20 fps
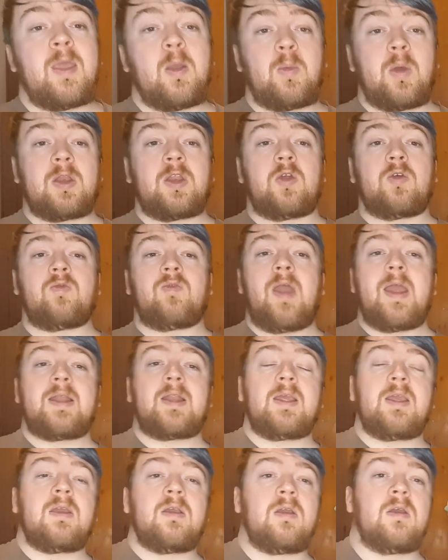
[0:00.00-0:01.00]
then when you're
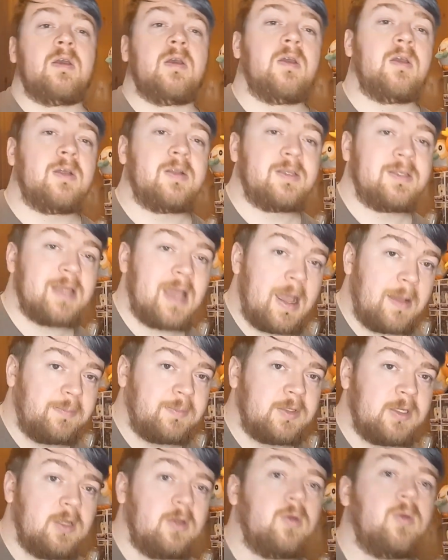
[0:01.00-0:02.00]
ready,
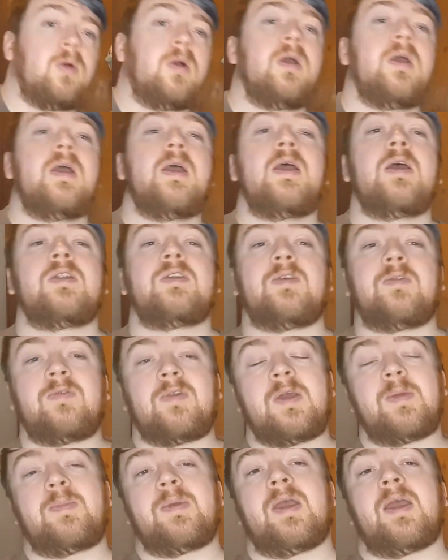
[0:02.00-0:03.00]
tap 2 to
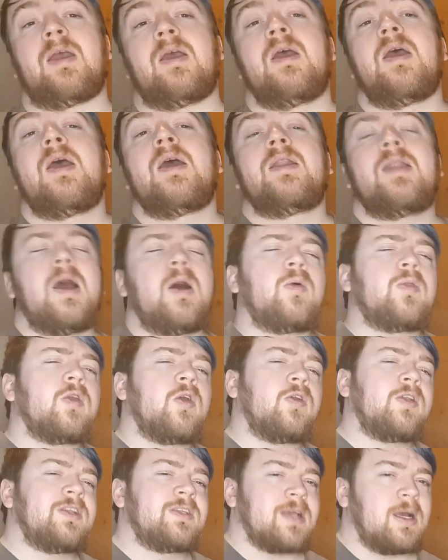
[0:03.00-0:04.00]
flip it. Now the
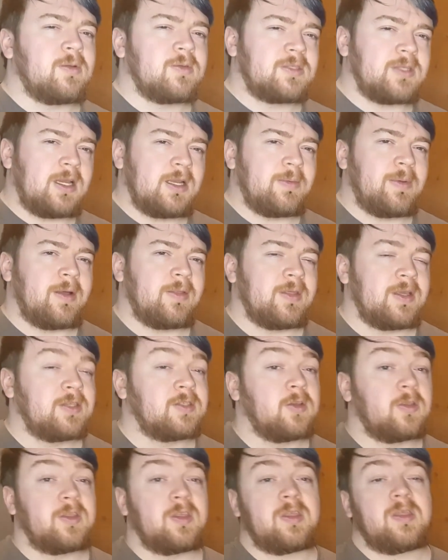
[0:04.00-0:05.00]
only downside about
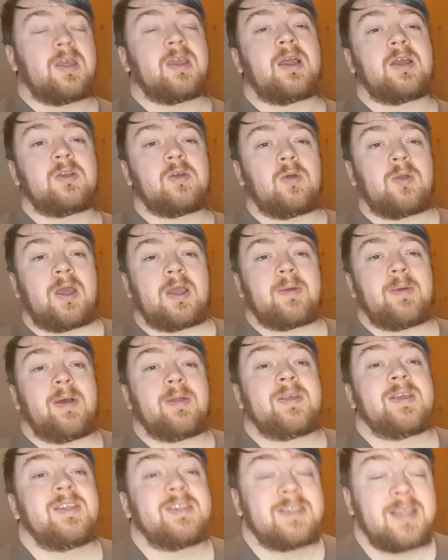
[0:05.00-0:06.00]
these, or the thing I don't like
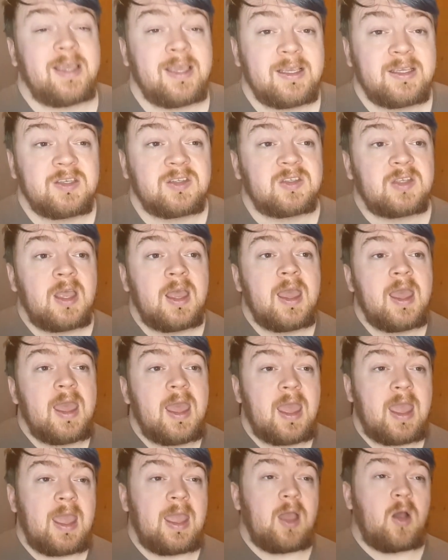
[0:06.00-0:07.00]
about these, is
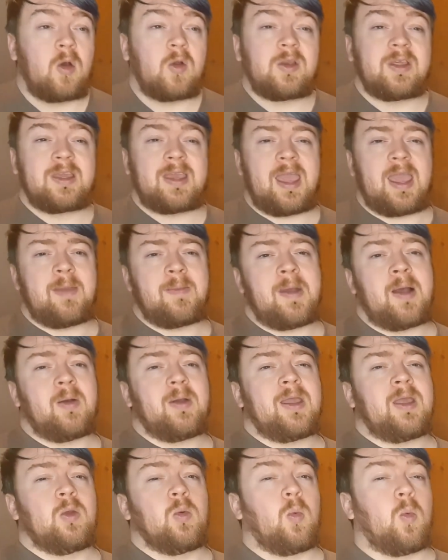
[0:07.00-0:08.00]
it only came
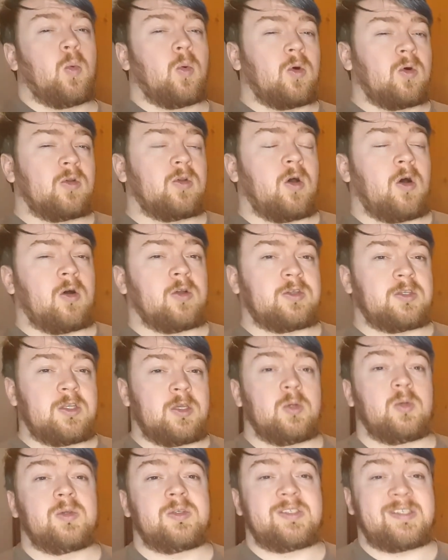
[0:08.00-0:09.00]
out in 1 or
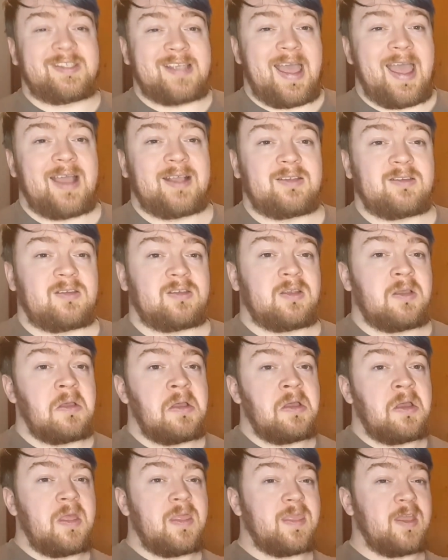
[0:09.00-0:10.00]
2 sets.
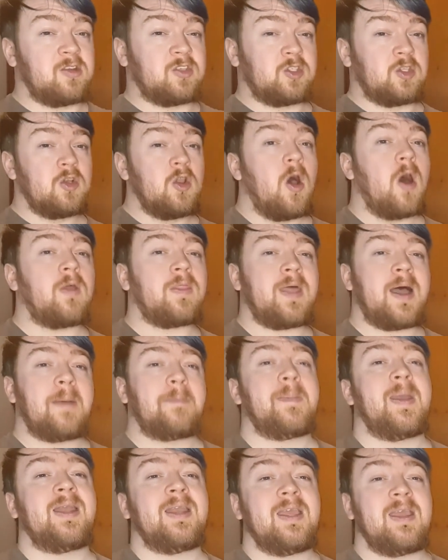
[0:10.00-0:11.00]
There's not
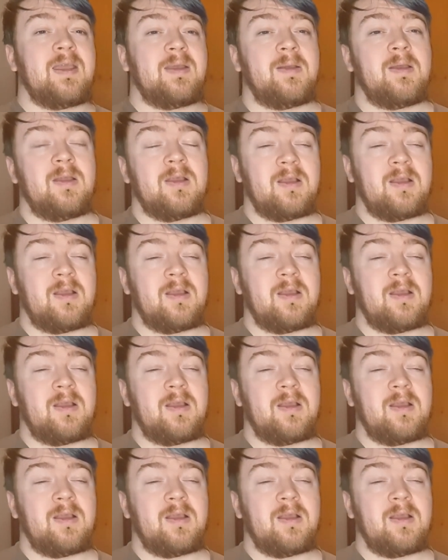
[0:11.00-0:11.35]
that many